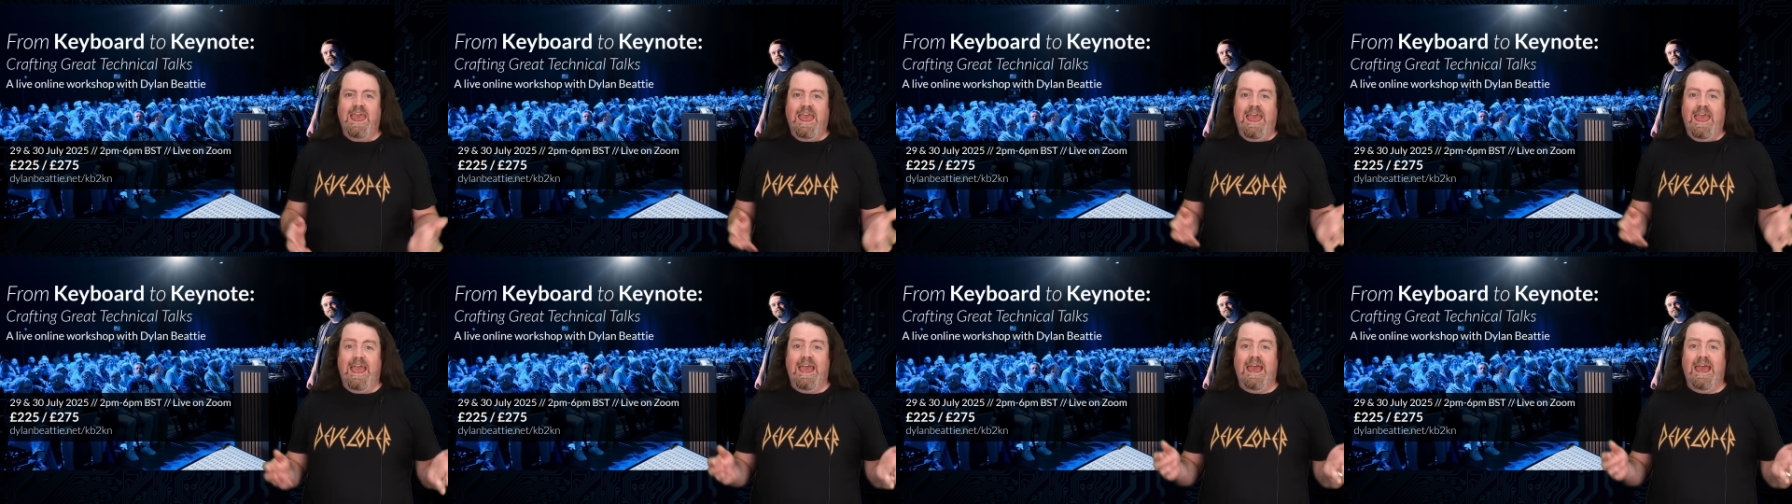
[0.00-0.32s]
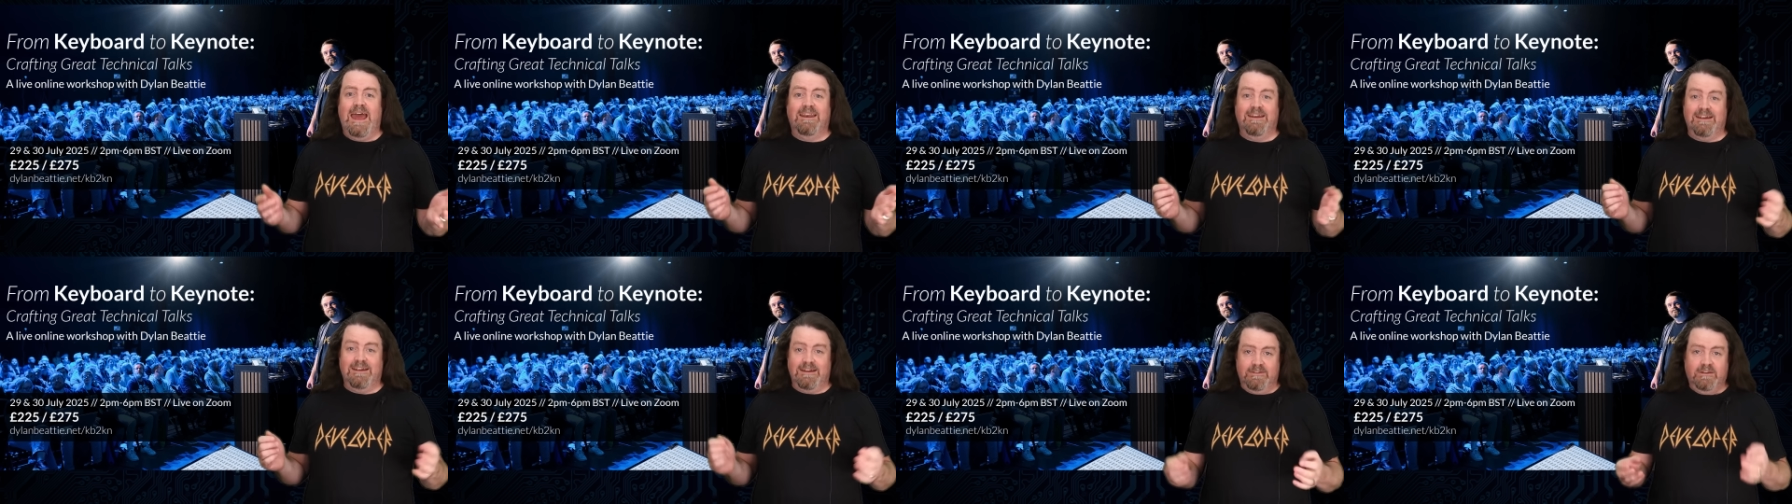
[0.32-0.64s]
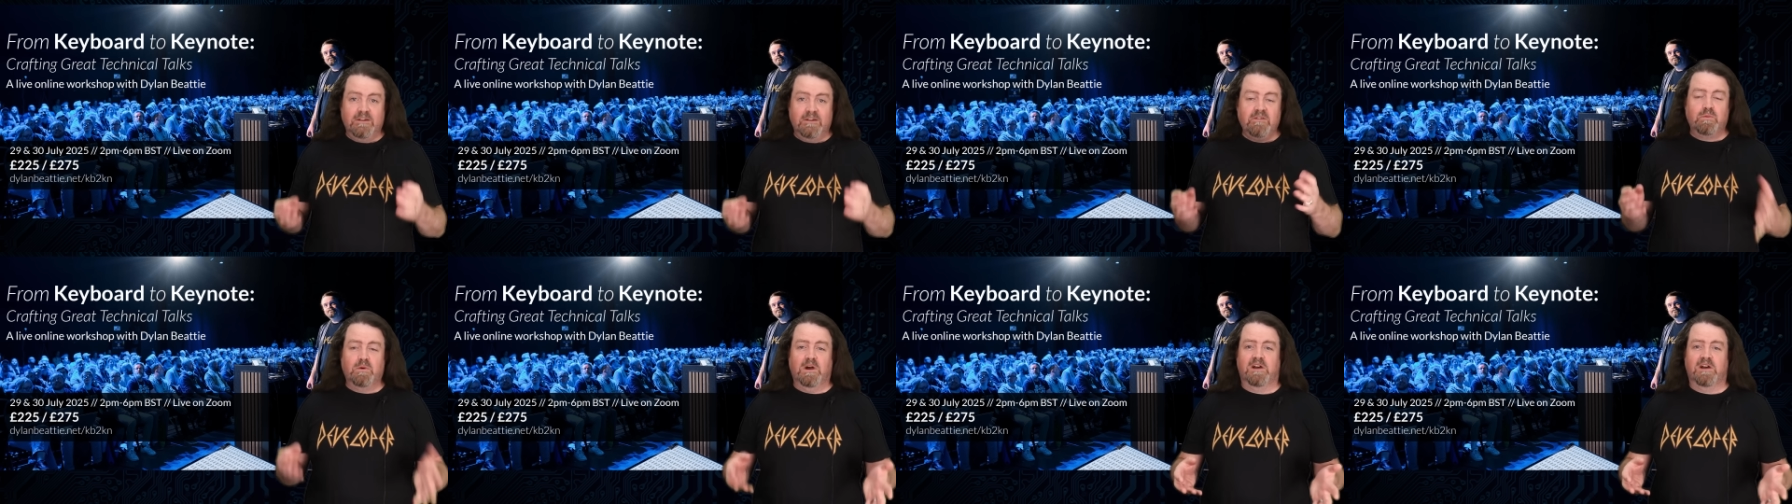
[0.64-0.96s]
and in
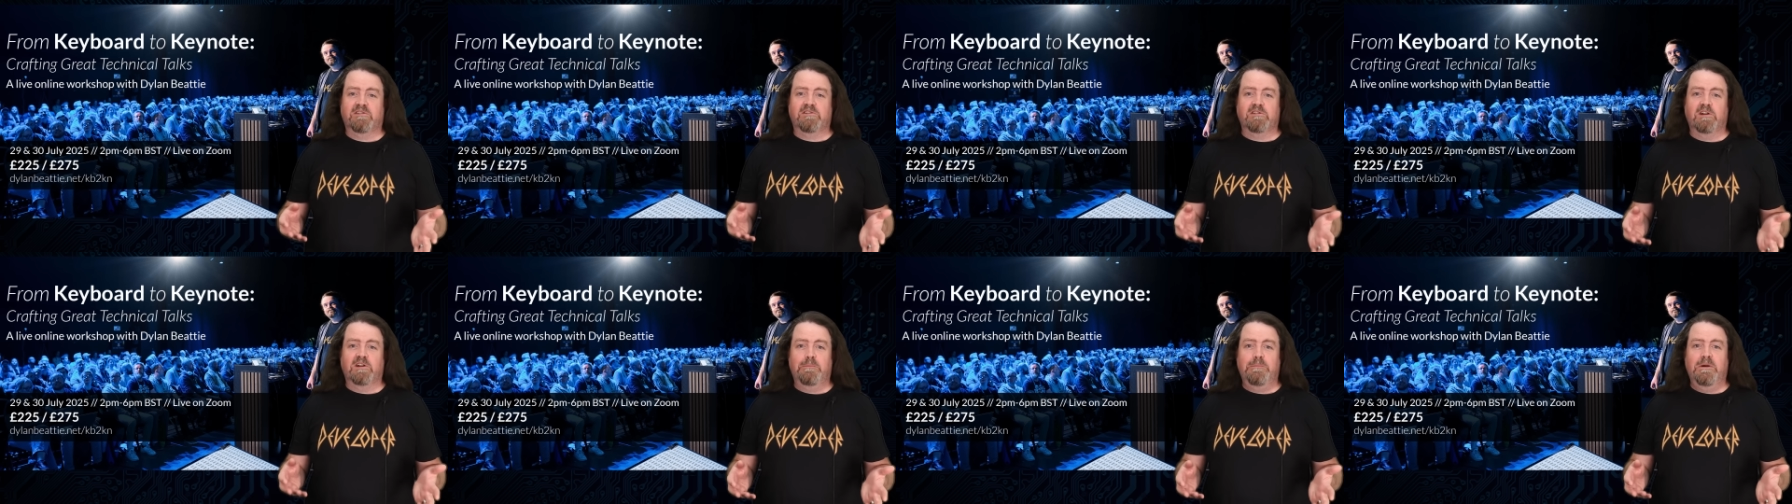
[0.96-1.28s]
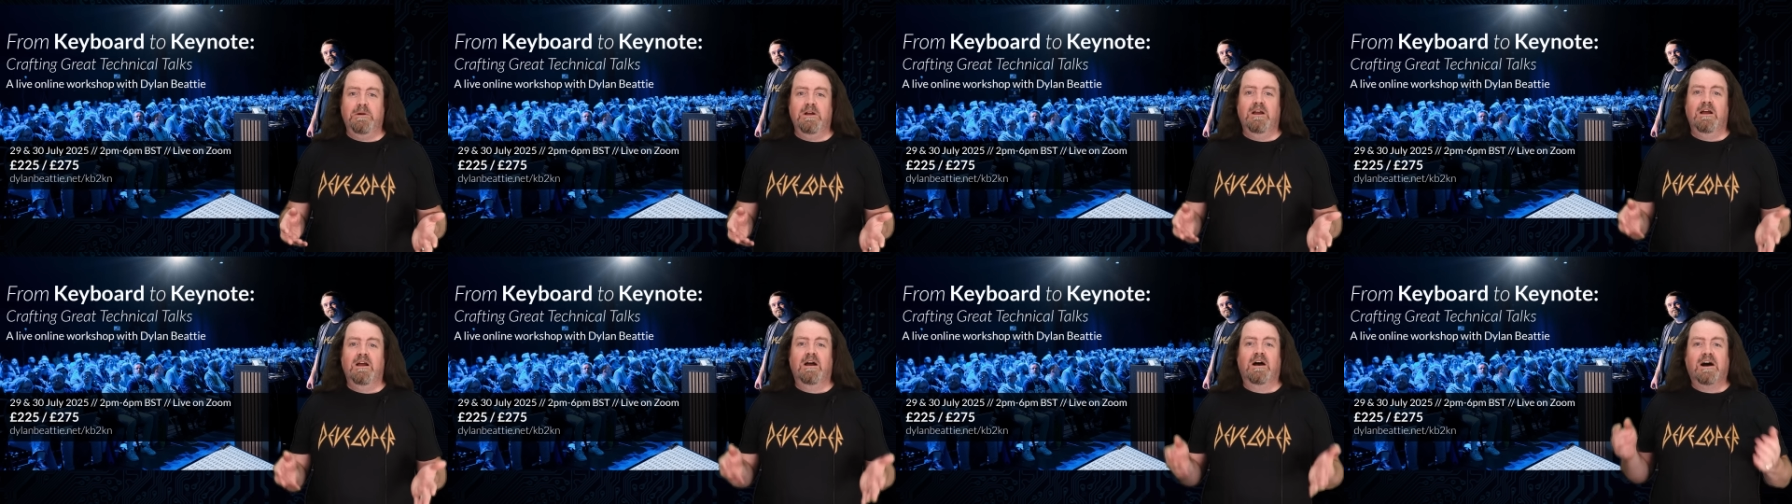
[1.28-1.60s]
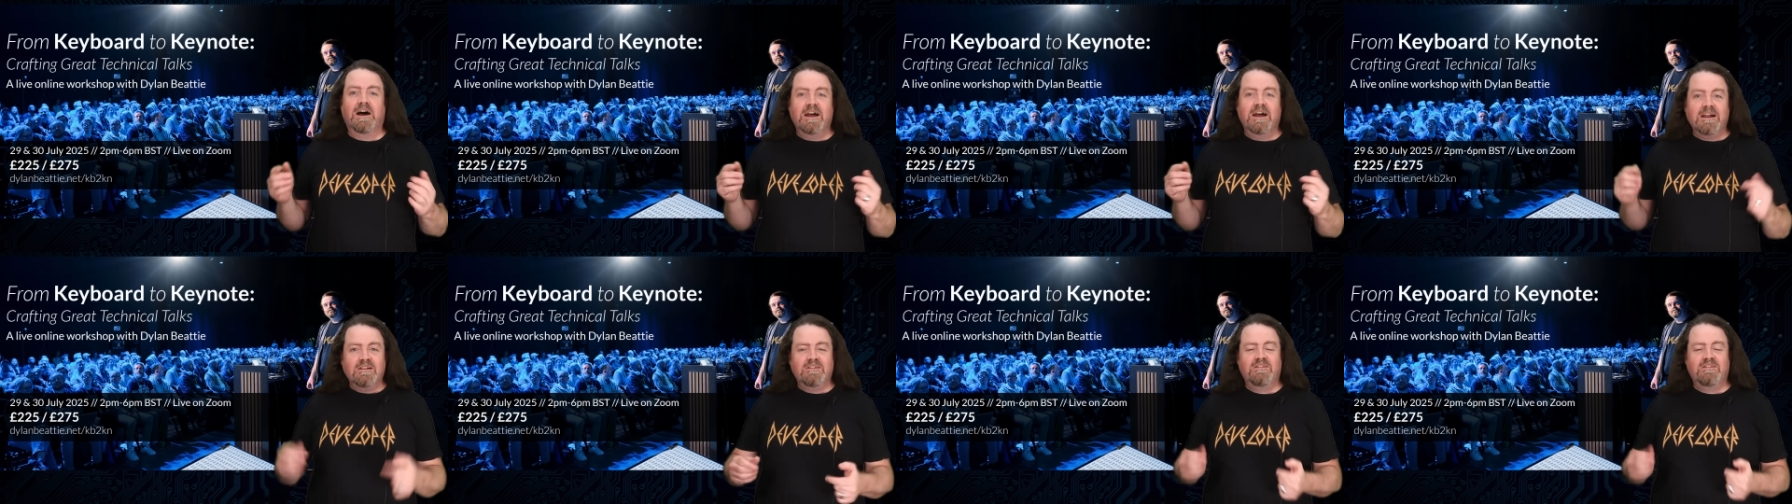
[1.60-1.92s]
this workshop,
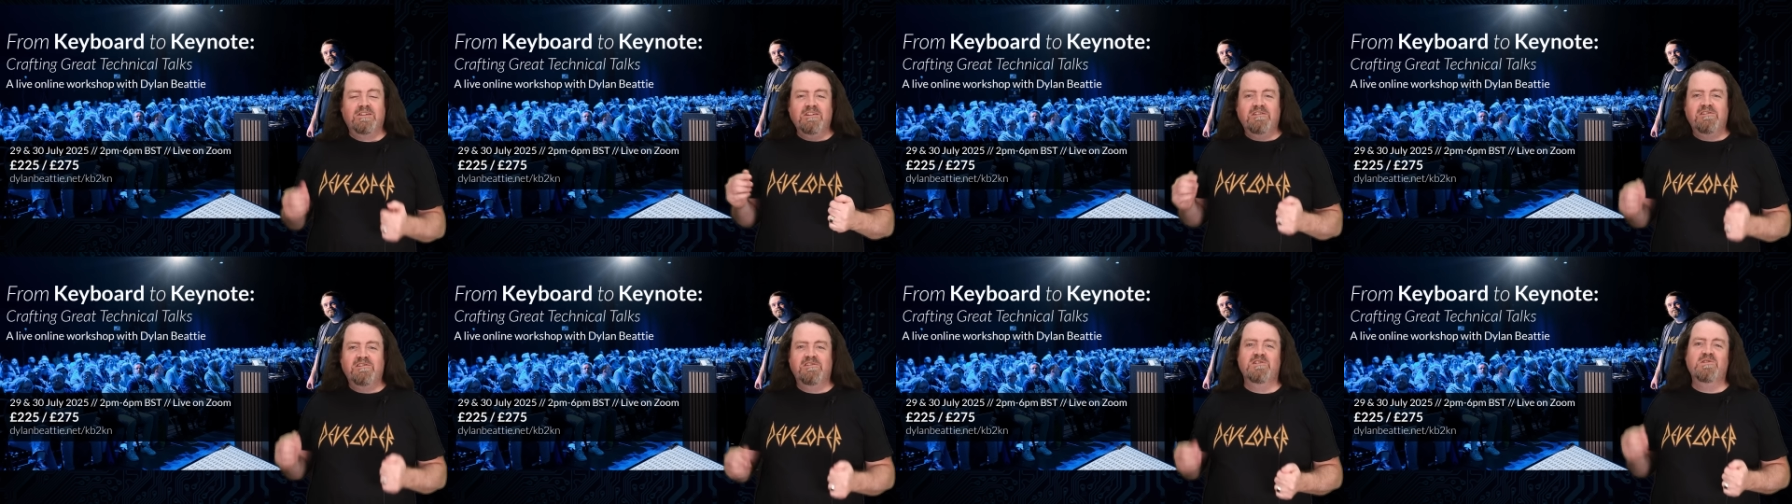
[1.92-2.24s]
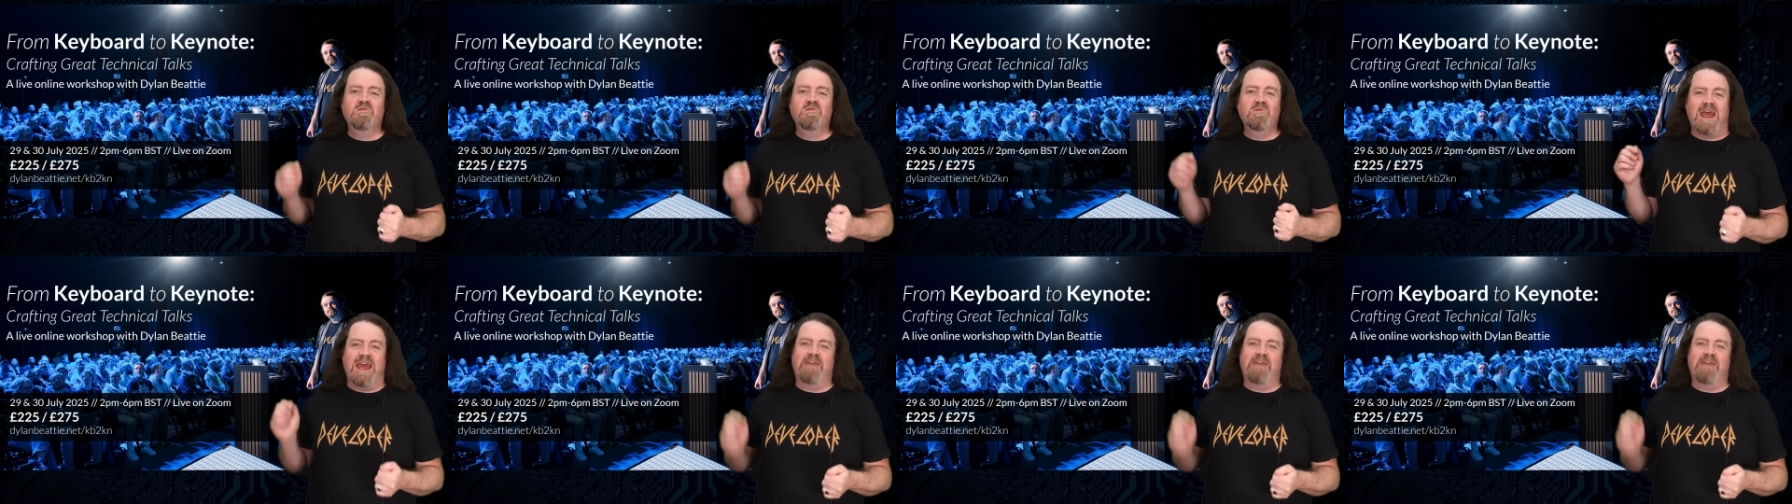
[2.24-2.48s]
I'll teach you